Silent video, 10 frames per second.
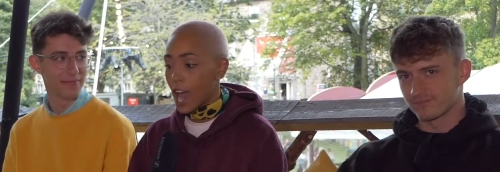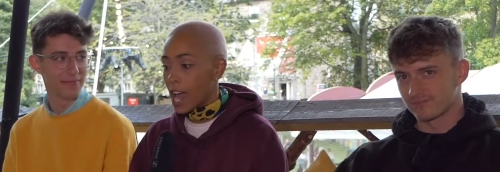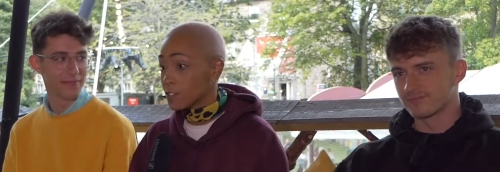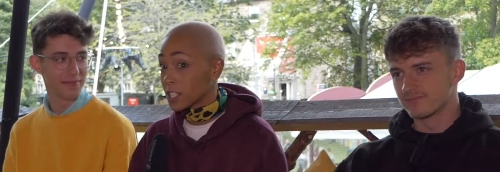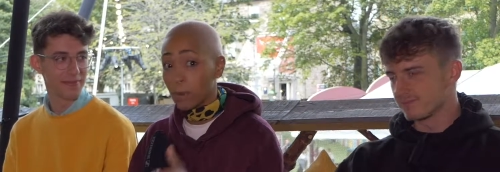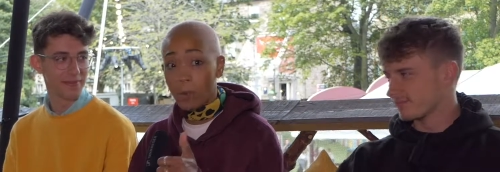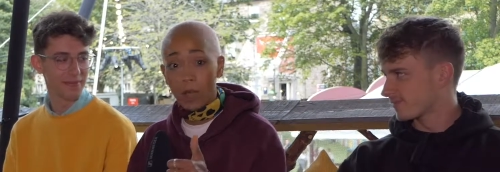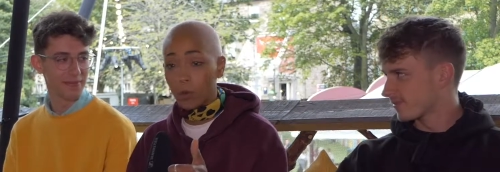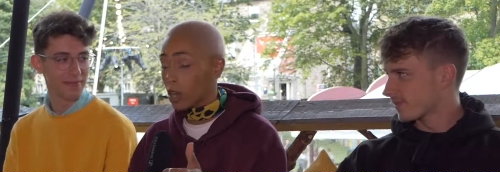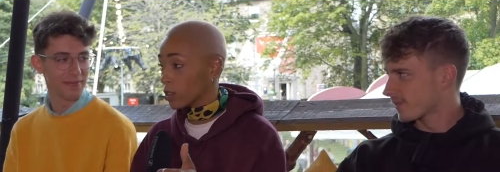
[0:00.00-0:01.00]
Speaker 1: I've seen
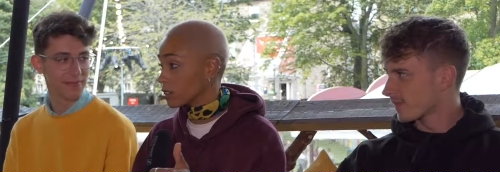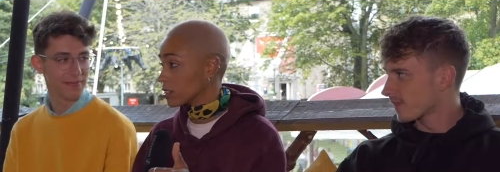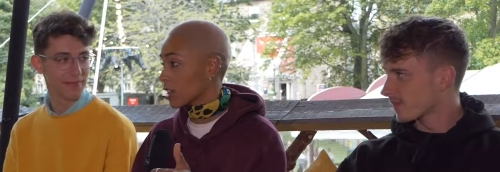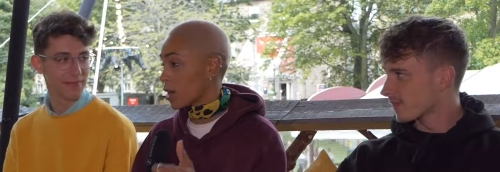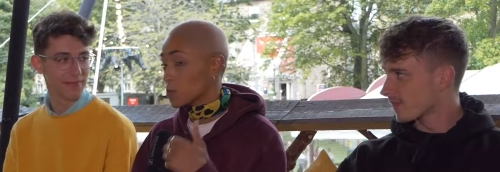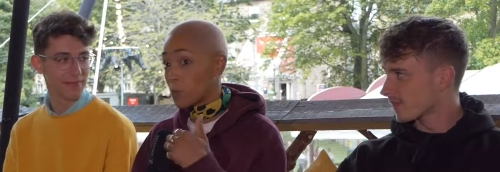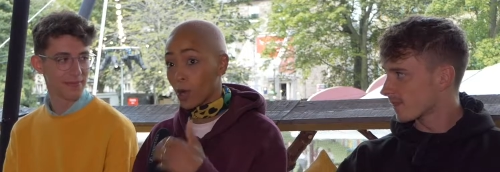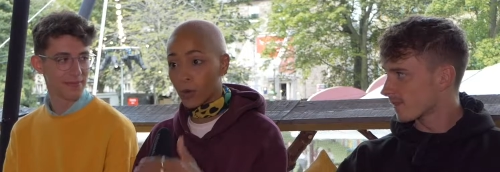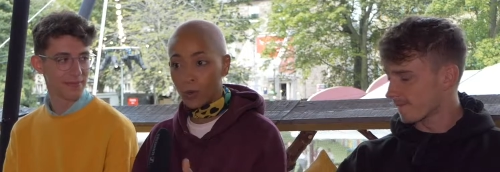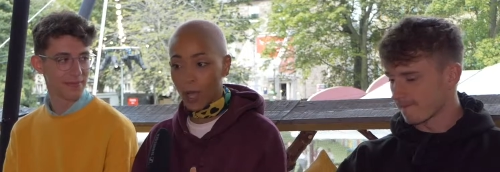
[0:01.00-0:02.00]
My World. I was
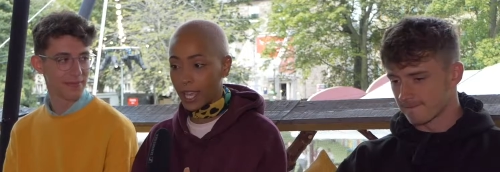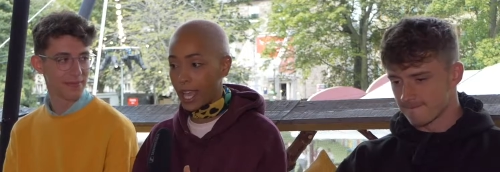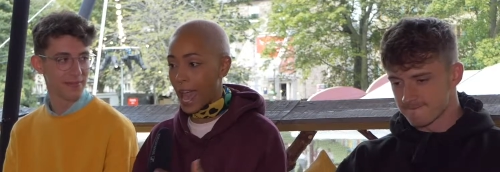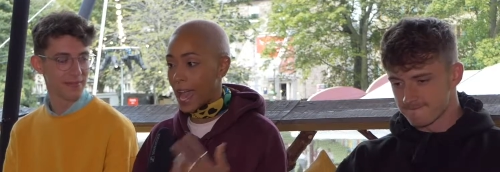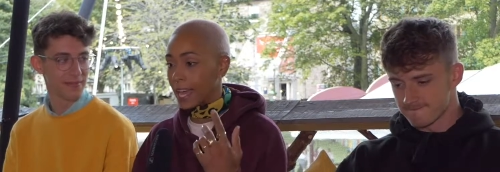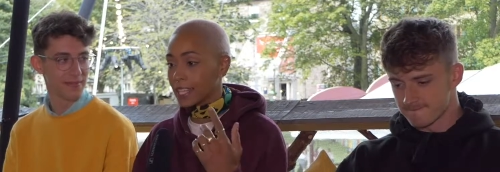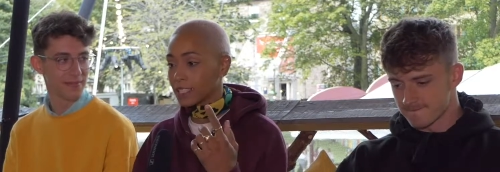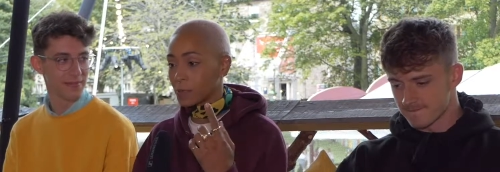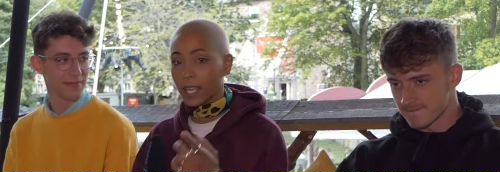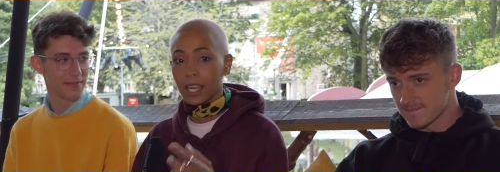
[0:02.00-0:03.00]
blown away,
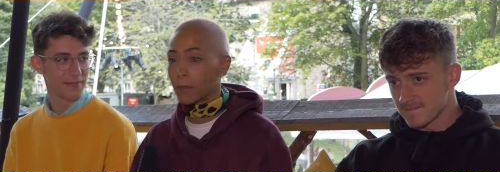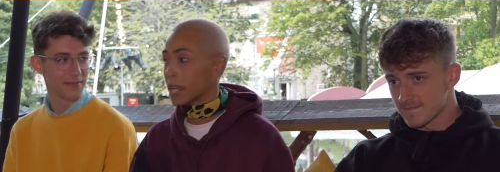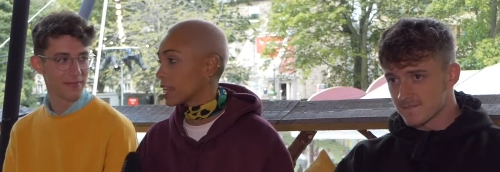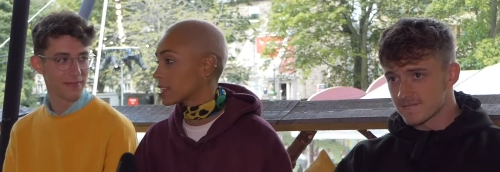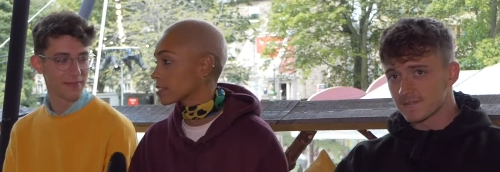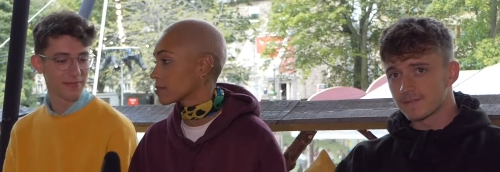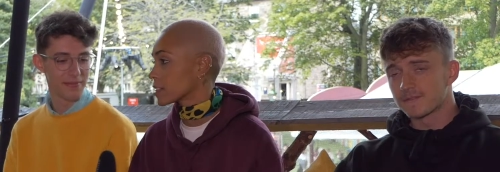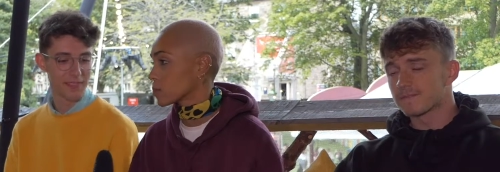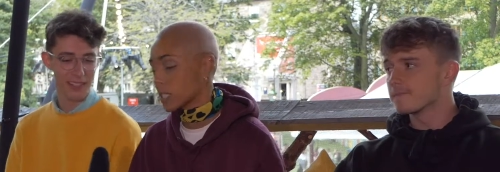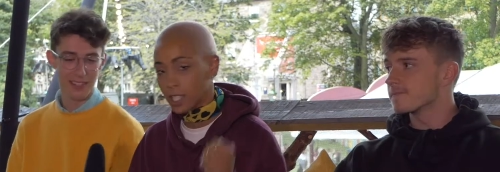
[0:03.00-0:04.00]
and Pink Lemonade,
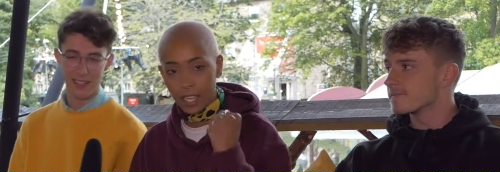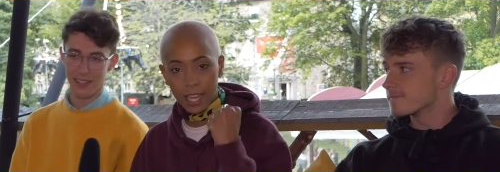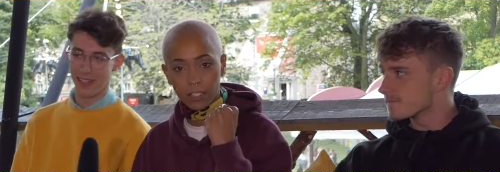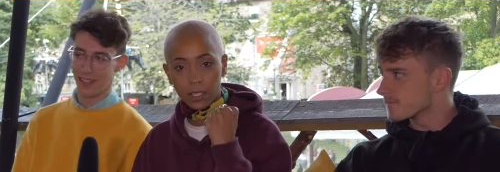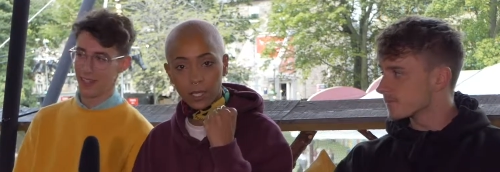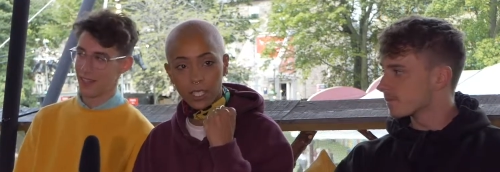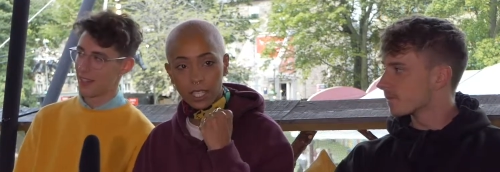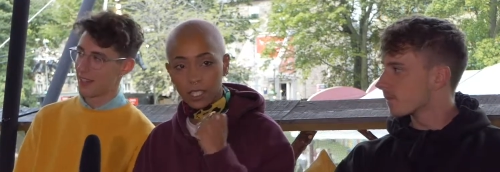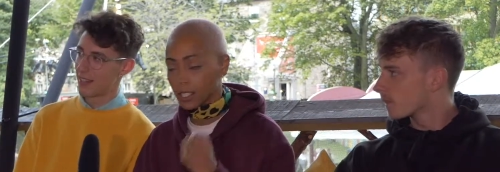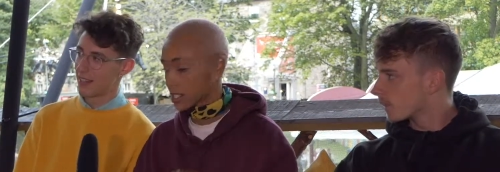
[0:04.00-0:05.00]
especially the
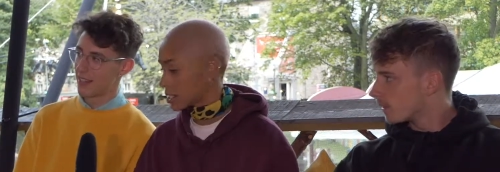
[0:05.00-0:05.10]
LGBTs.